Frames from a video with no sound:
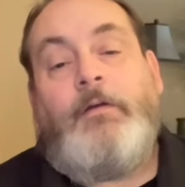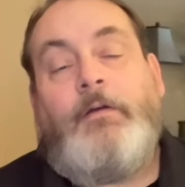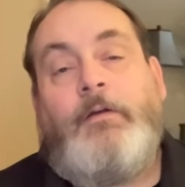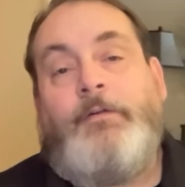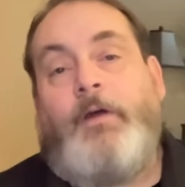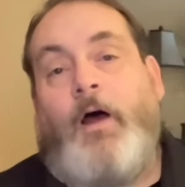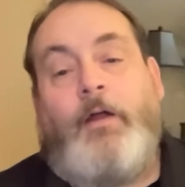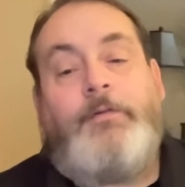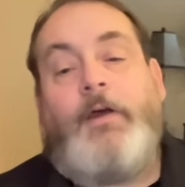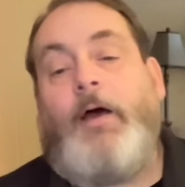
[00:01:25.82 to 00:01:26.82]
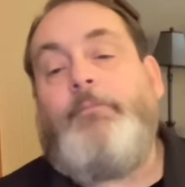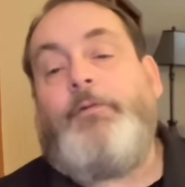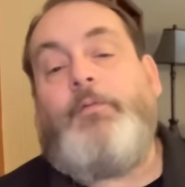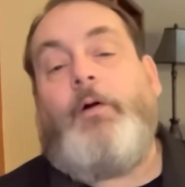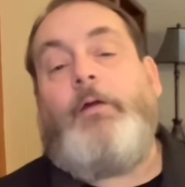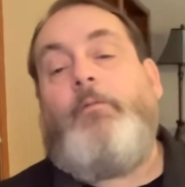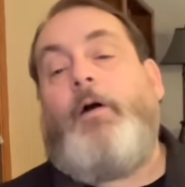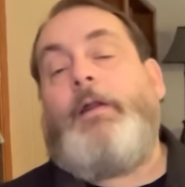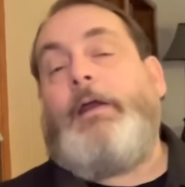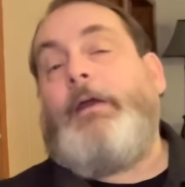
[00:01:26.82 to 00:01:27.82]
In John chapter
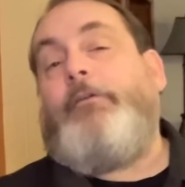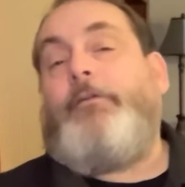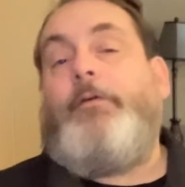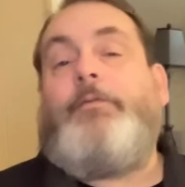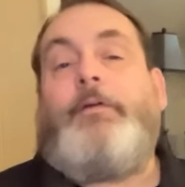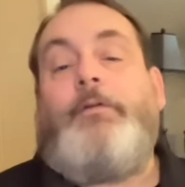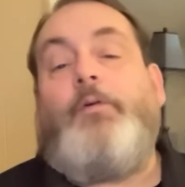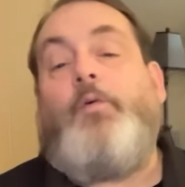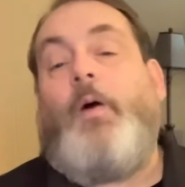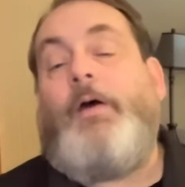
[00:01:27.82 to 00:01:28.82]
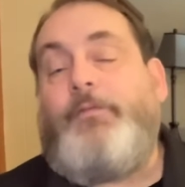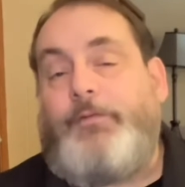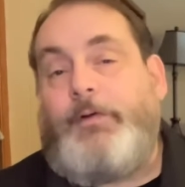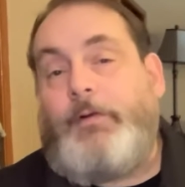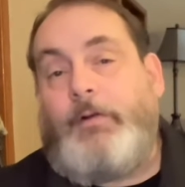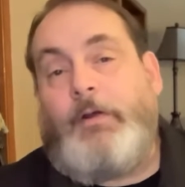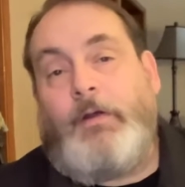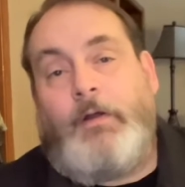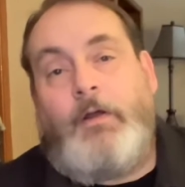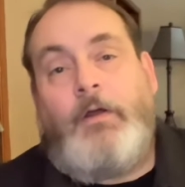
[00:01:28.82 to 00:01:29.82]
21, he introduced a new question.
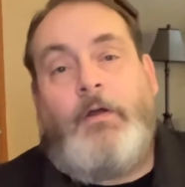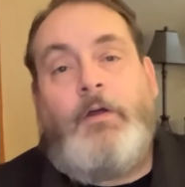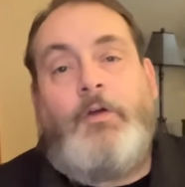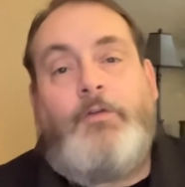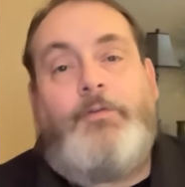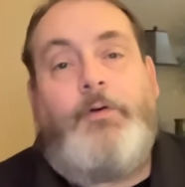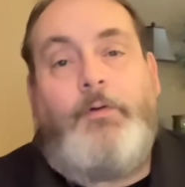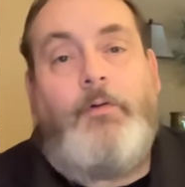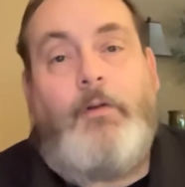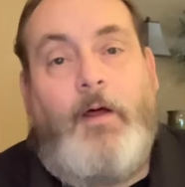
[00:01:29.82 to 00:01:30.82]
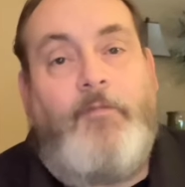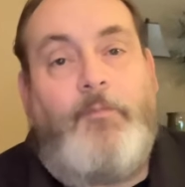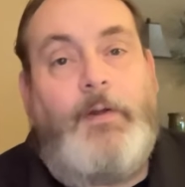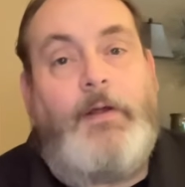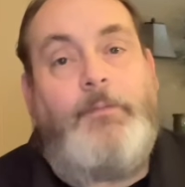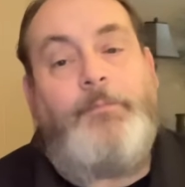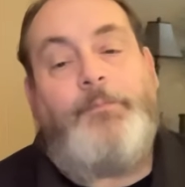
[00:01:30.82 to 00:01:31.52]
Do you love me?